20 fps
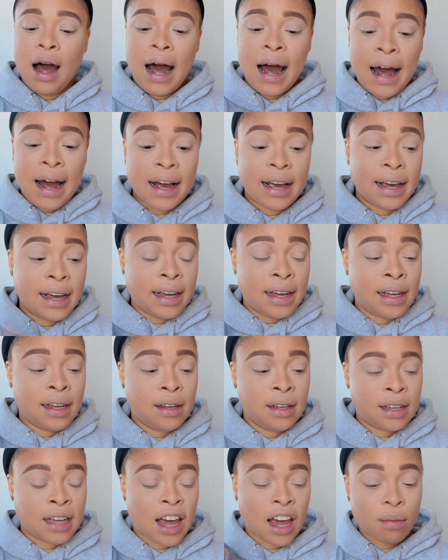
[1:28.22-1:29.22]
I
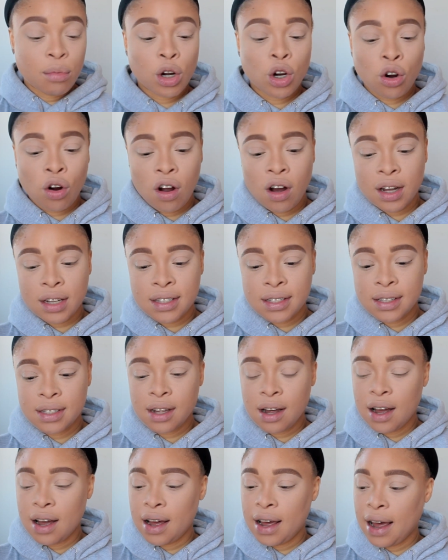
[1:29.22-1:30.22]
came
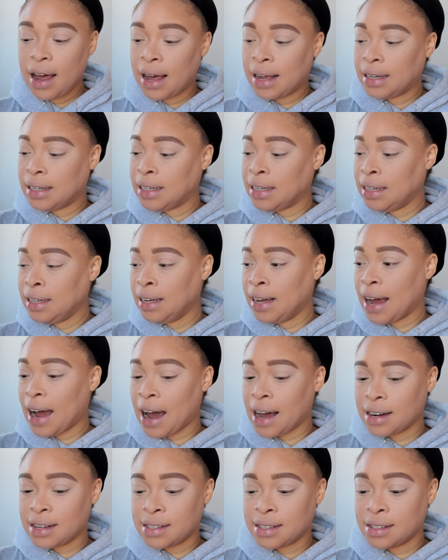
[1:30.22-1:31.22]
across ELLIE
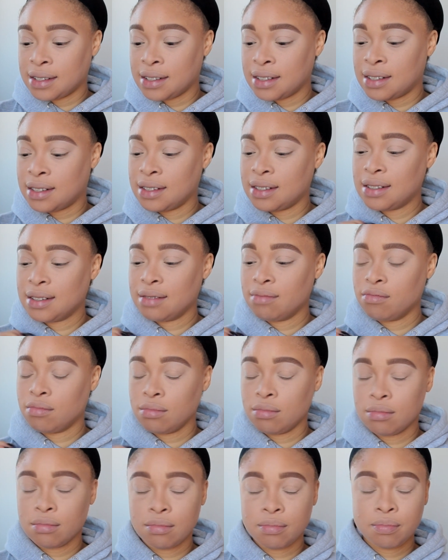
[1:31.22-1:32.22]
ADDIS's
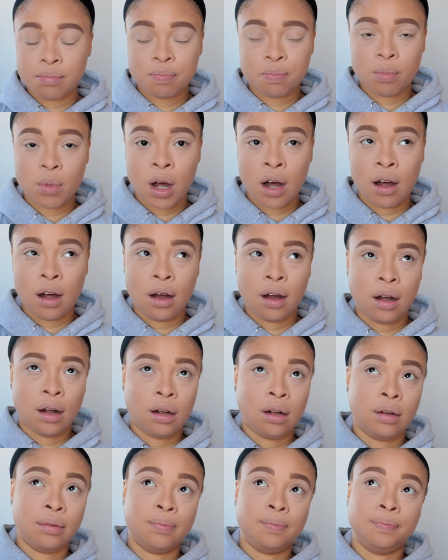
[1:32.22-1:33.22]

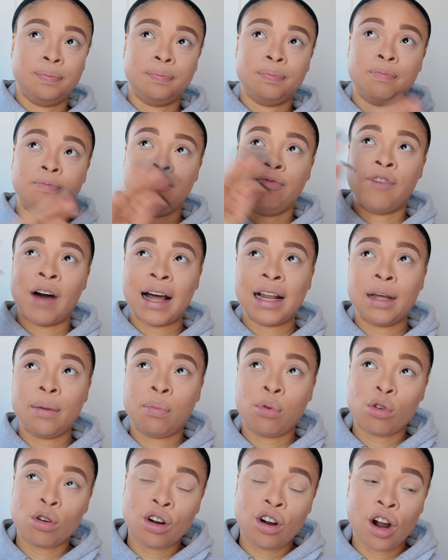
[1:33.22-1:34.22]
Violet
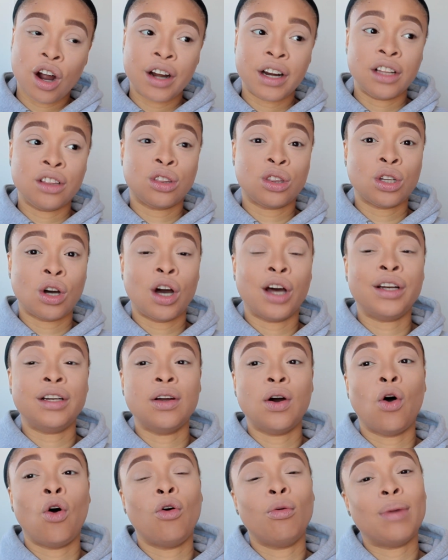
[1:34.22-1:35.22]
Beauregarde and thought,
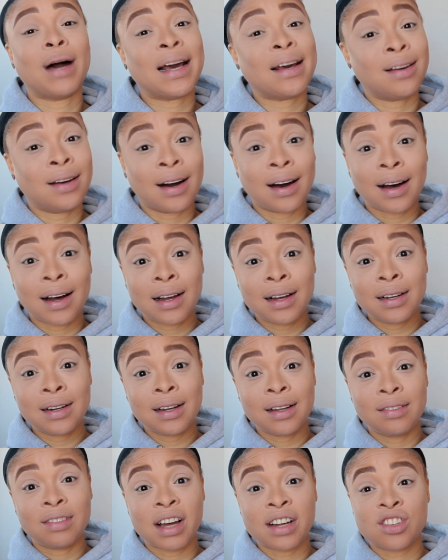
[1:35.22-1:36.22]
oh my god,
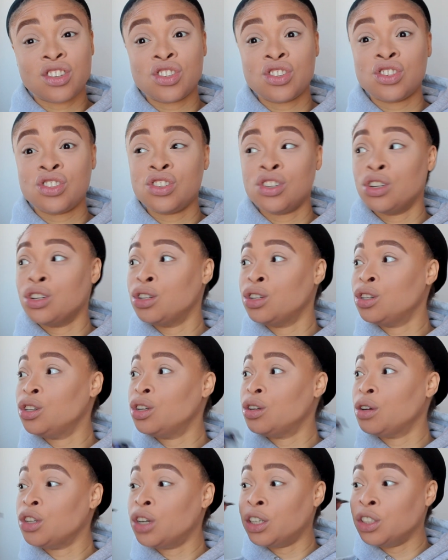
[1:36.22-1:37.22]
that's
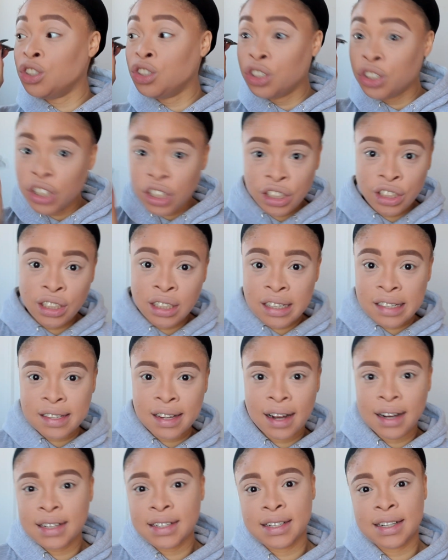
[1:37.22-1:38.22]
a genius
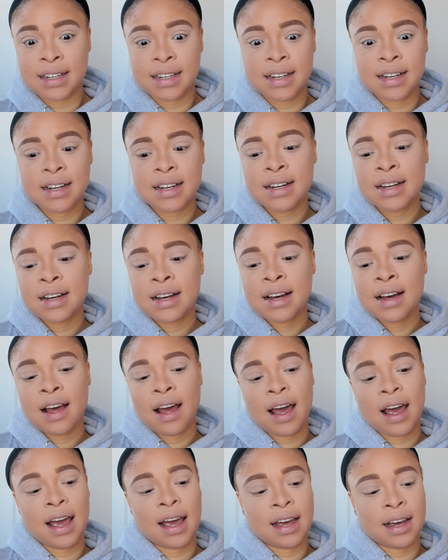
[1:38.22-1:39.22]
idea,
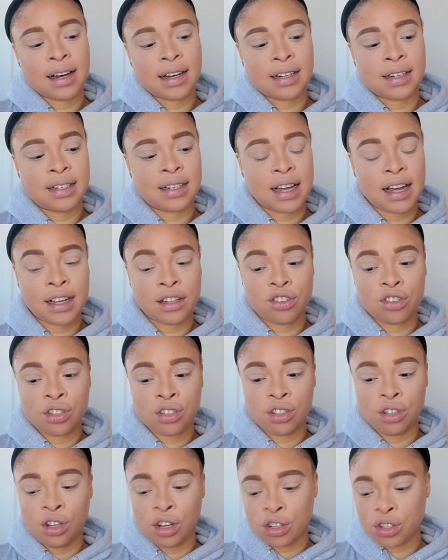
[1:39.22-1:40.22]
and it
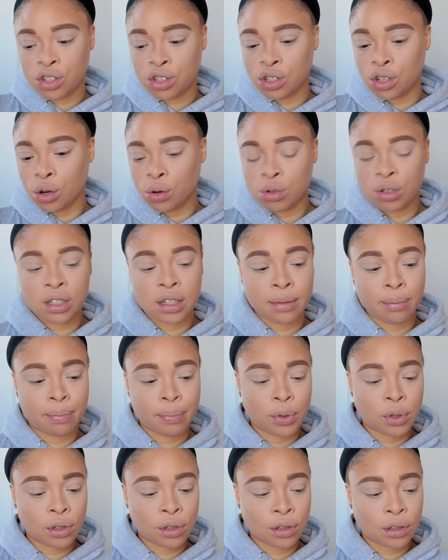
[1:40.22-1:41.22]
looks so
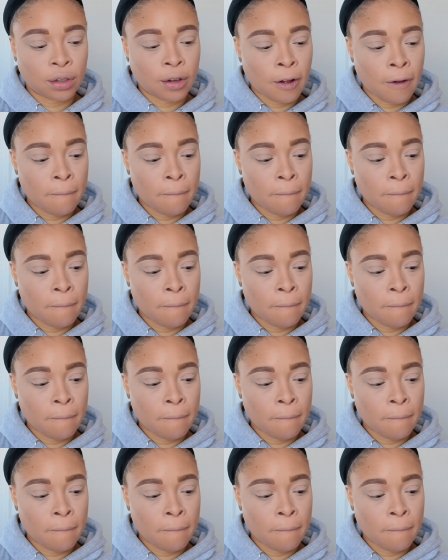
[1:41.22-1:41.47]
simple